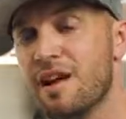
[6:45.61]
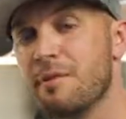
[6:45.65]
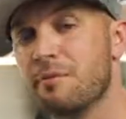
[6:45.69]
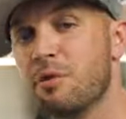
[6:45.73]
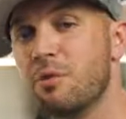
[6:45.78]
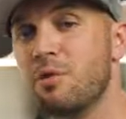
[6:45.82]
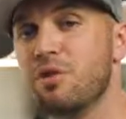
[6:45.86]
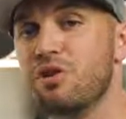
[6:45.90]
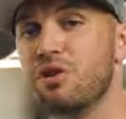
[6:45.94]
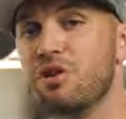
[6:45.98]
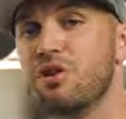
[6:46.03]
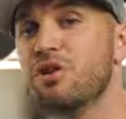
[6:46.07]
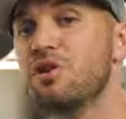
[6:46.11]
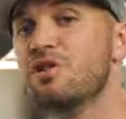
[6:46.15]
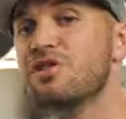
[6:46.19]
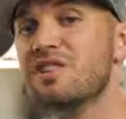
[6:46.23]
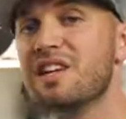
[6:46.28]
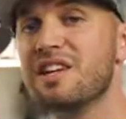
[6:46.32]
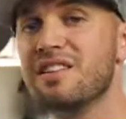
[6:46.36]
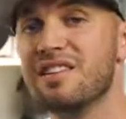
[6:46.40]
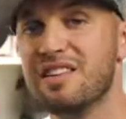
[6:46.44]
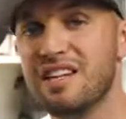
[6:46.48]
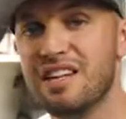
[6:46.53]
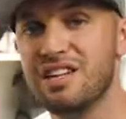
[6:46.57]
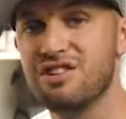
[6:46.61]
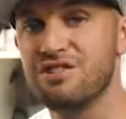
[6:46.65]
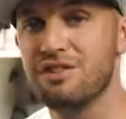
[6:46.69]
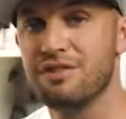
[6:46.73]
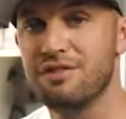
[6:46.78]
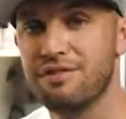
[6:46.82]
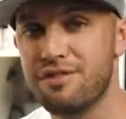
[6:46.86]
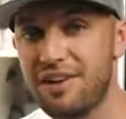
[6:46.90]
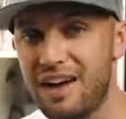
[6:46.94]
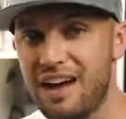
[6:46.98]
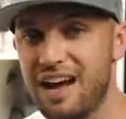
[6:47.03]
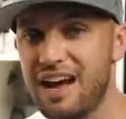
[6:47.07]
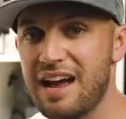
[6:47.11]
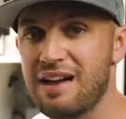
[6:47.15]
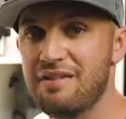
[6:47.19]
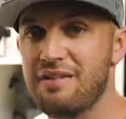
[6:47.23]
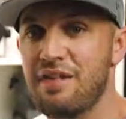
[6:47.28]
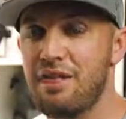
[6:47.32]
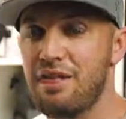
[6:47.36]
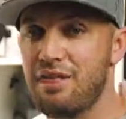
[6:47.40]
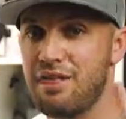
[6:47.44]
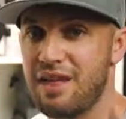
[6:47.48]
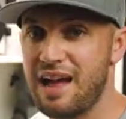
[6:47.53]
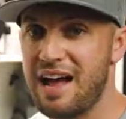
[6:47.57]
When you're using the Ninja
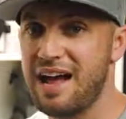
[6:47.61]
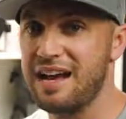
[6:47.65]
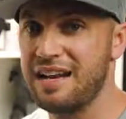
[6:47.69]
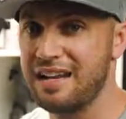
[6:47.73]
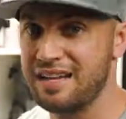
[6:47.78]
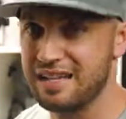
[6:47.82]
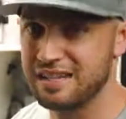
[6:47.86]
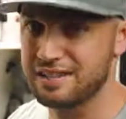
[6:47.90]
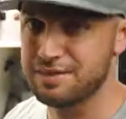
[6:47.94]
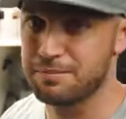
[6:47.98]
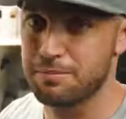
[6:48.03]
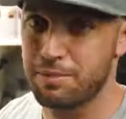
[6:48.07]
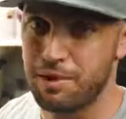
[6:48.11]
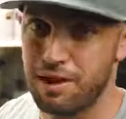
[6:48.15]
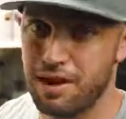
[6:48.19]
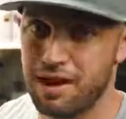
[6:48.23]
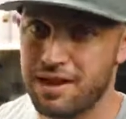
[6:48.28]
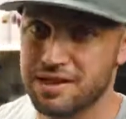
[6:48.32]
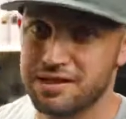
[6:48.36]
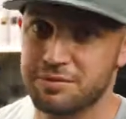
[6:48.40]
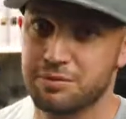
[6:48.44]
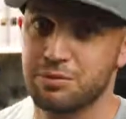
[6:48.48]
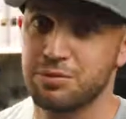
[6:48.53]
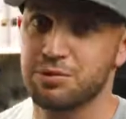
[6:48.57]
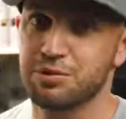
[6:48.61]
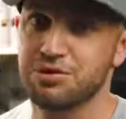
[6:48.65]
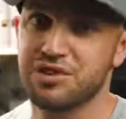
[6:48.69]
5, that is possible.